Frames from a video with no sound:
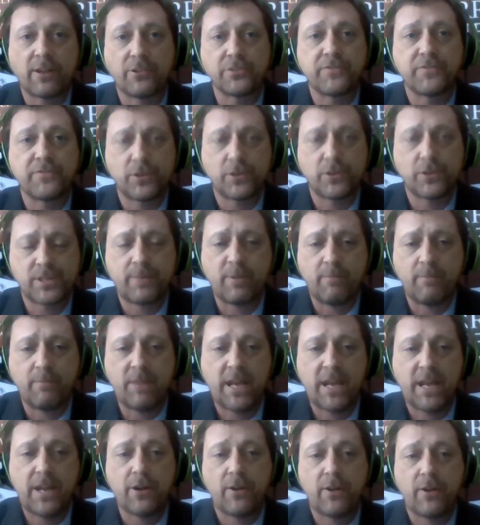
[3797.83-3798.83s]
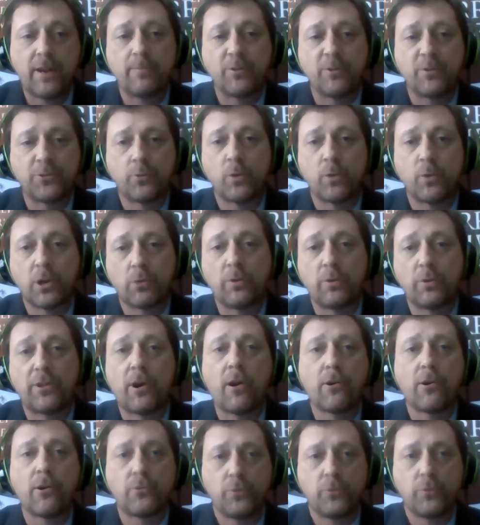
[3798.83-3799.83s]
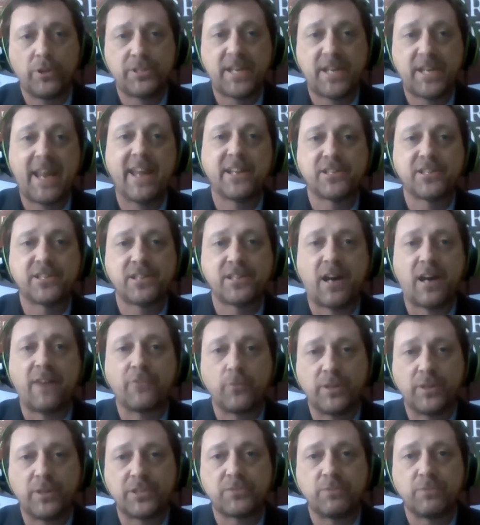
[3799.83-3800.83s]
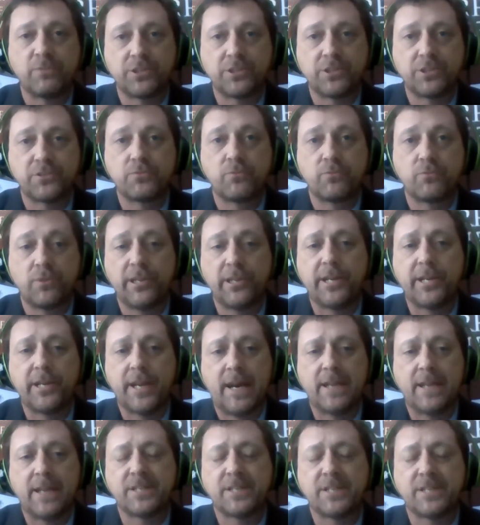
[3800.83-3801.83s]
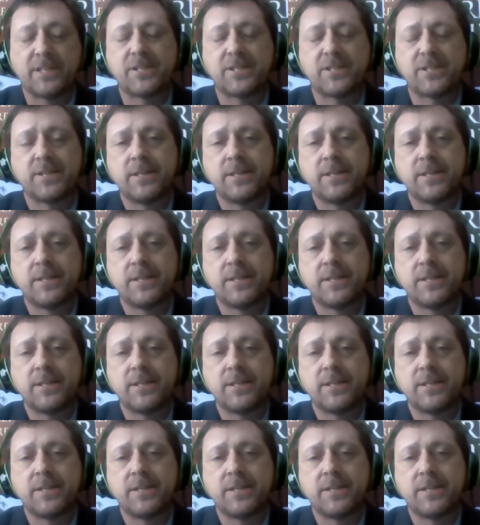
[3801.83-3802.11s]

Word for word: those folks up in Maine are able to work with hardwoods and softwoods, which is really nice.